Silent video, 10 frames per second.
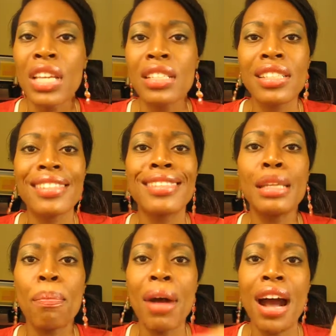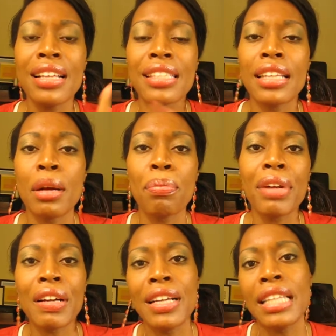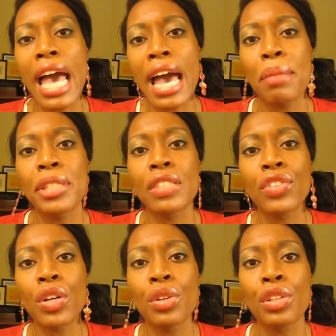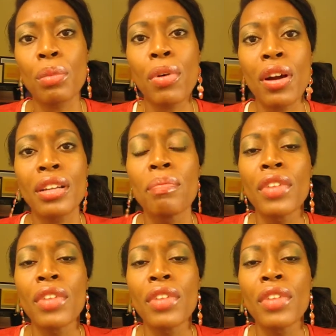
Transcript: just deposit a prayer in the atmosphere on their part,